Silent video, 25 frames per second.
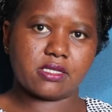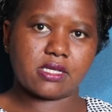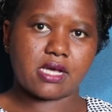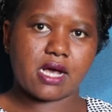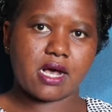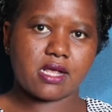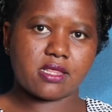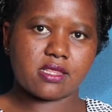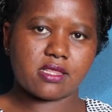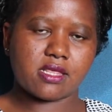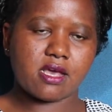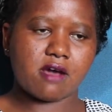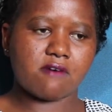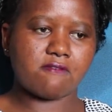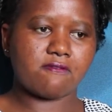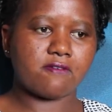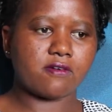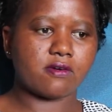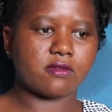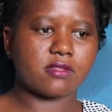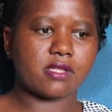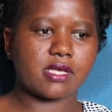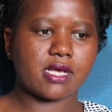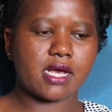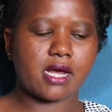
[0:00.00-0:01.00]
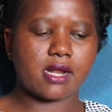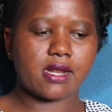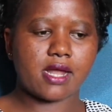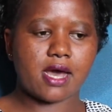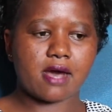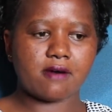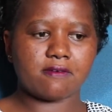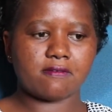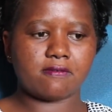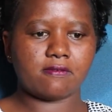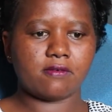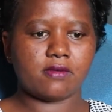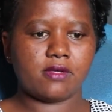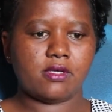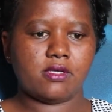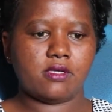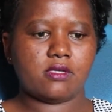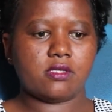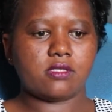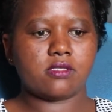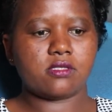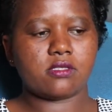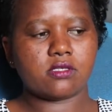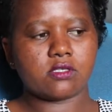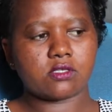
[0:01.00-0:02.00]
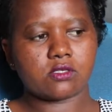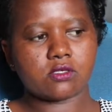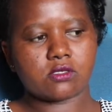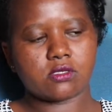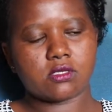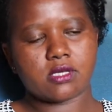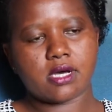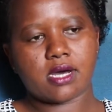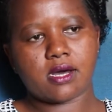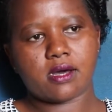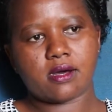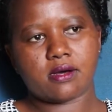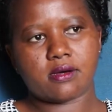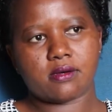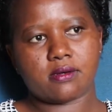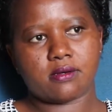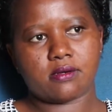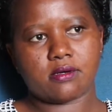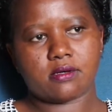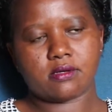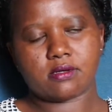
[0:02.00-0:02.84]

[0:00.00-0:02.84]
and therefore they can have this their